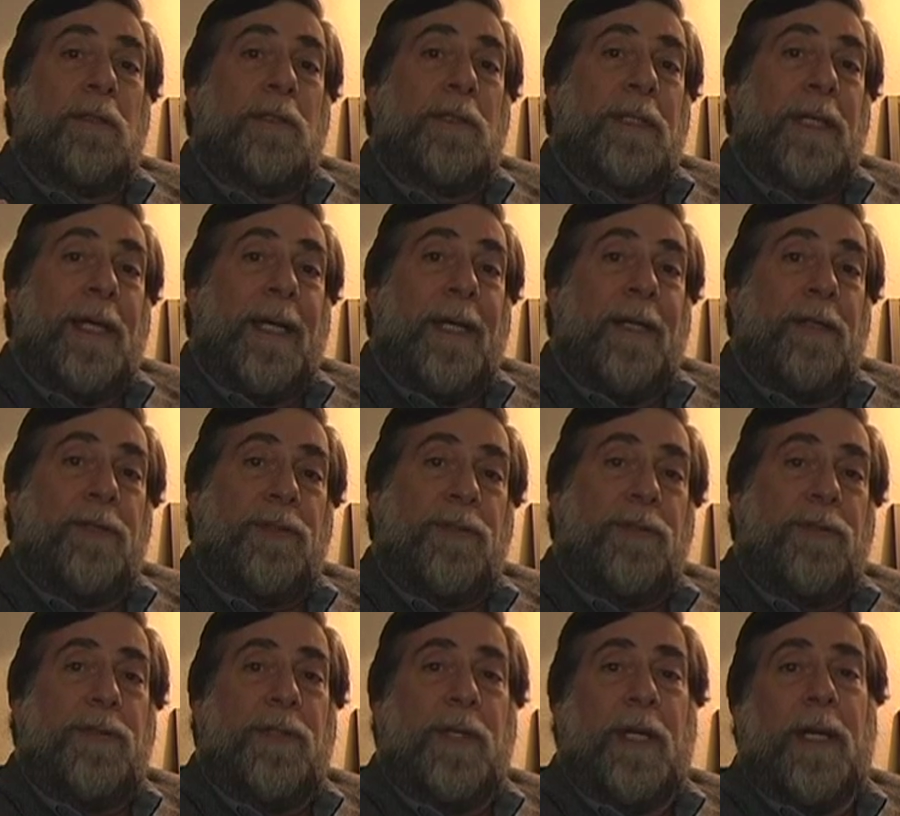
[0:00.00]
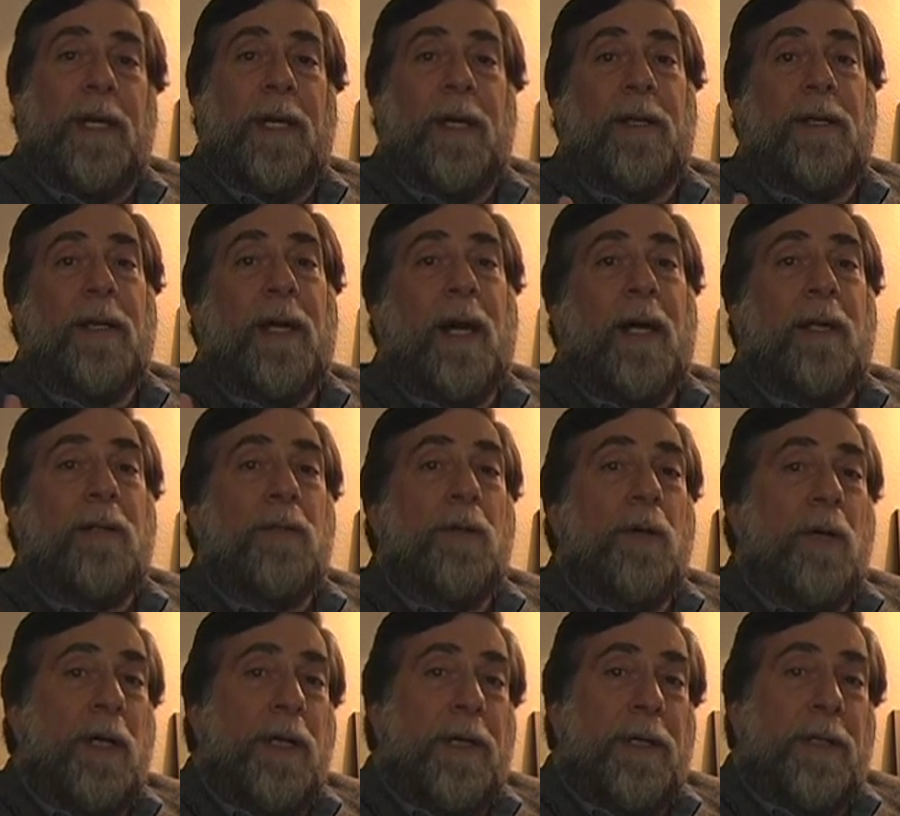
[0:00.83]
tasks. They are not
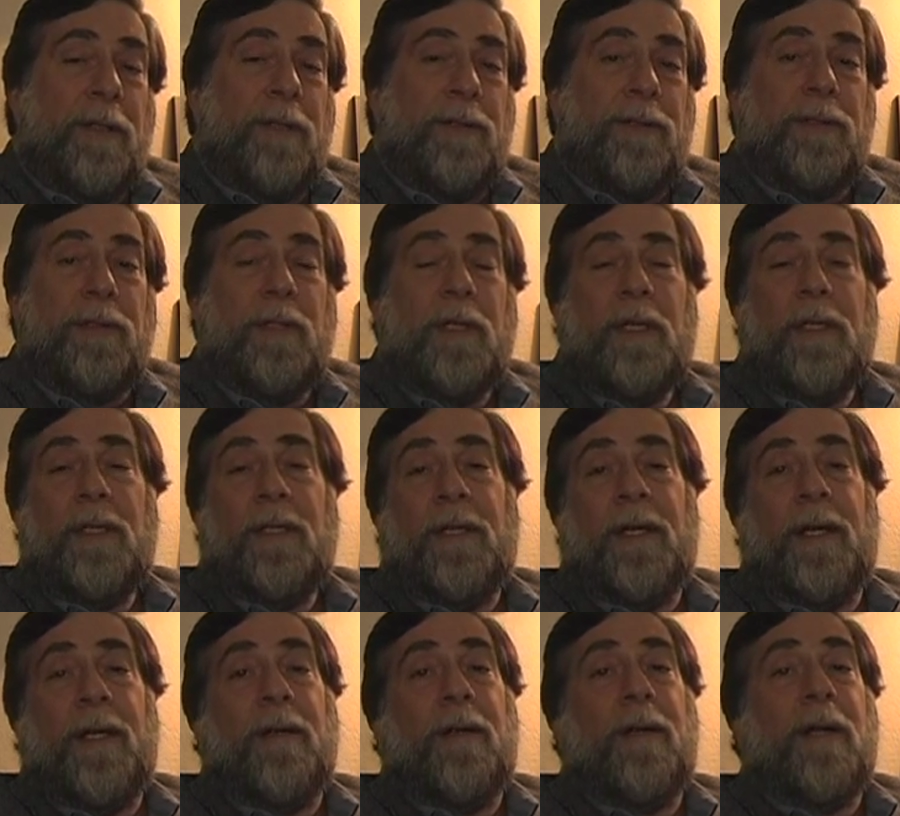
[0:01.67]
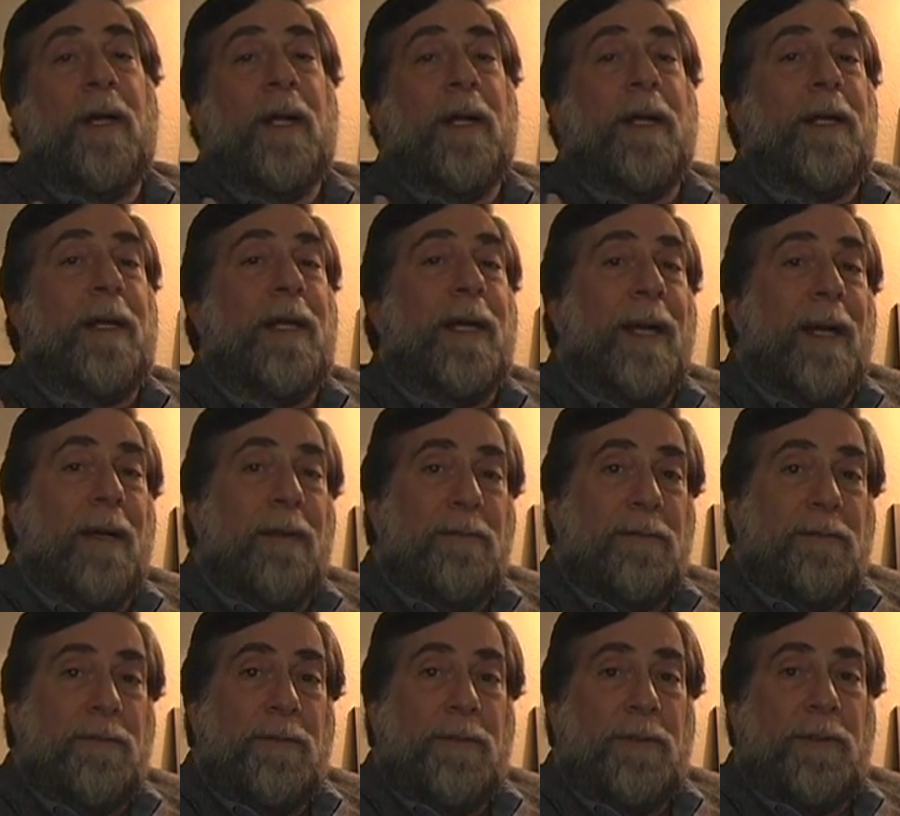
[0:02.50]
lawyers, they are not
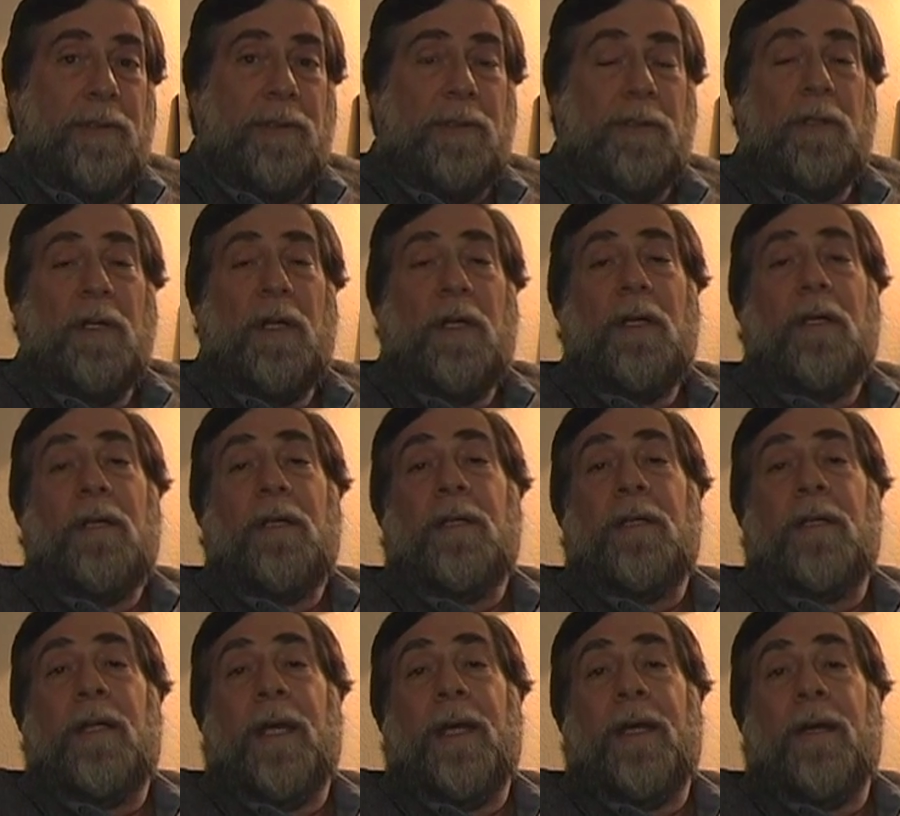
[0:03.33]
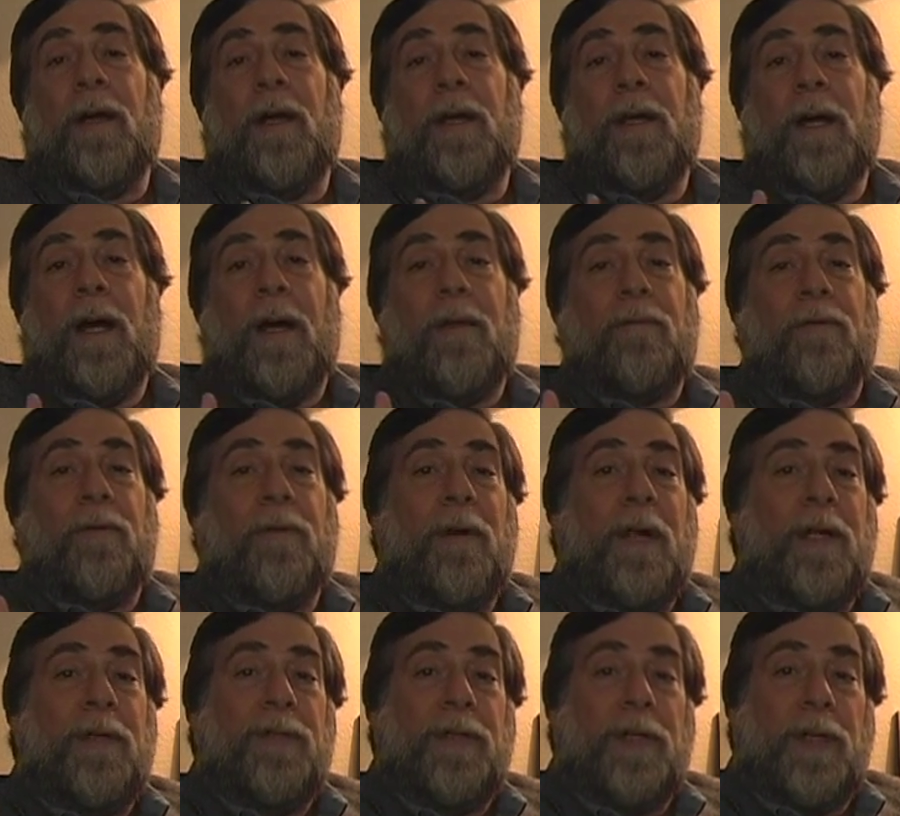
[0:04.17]
accountants, they are not
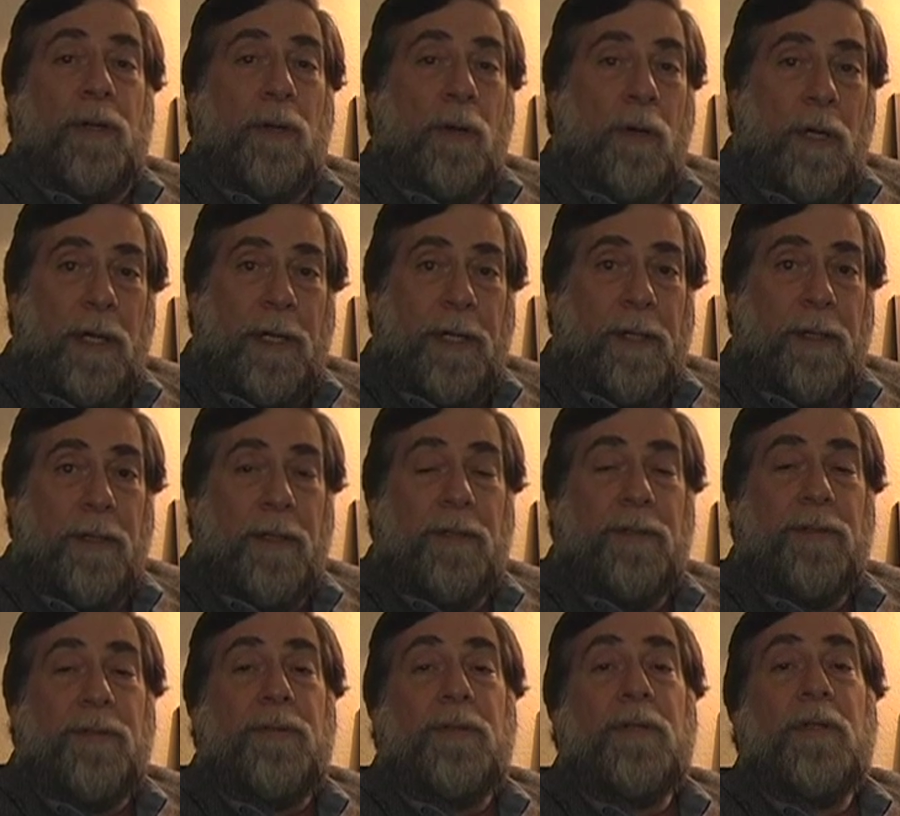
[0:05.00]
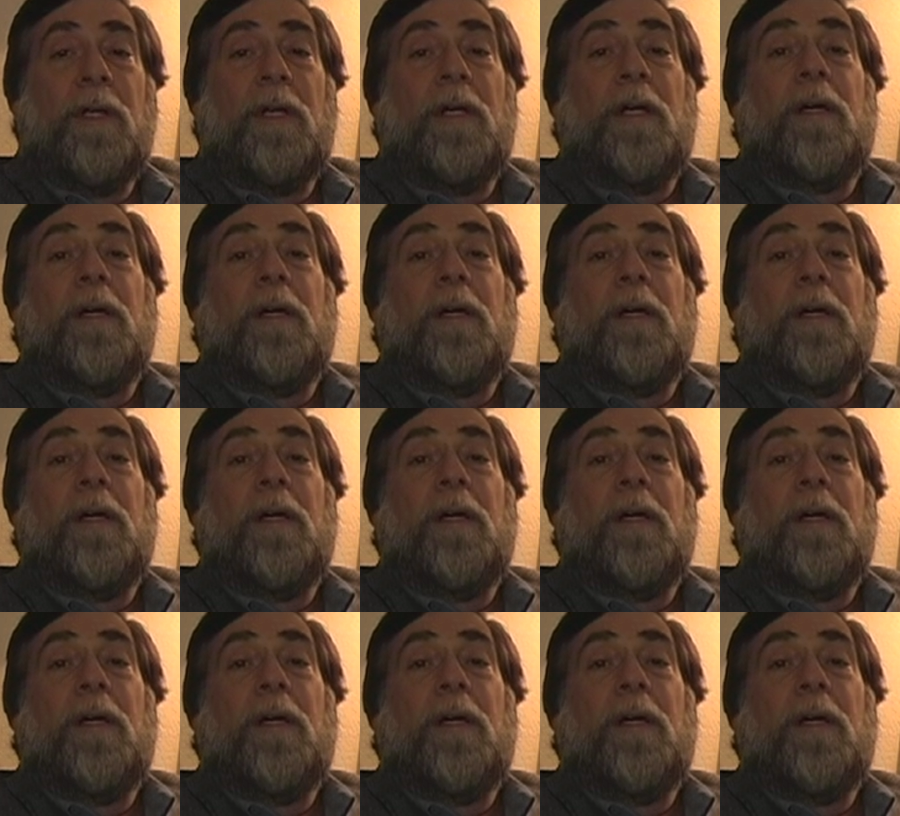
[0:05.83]
forensic auditors,